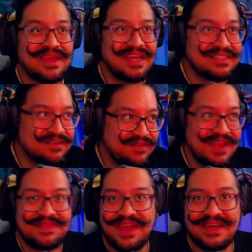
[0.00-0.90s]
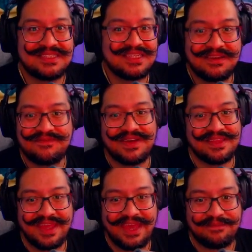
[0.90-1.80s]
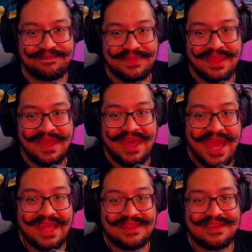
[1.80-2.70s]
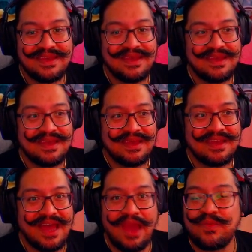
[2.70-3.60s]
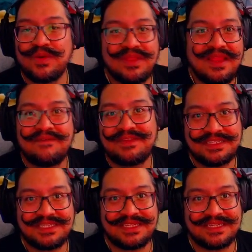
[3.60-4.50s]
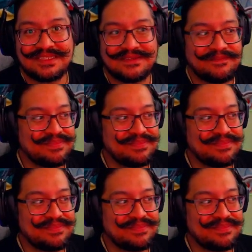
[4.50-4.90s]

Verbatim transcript: It's a fantastic, fun game. And I would love to see this.